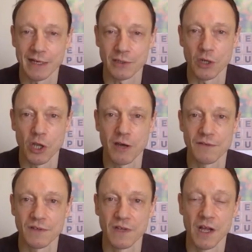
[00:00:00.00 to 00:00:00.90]
on lives
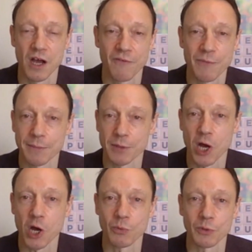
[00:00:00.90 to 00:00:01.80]
of people I
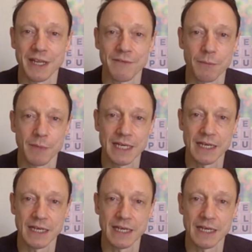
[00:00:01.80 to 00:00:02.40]
will never meet,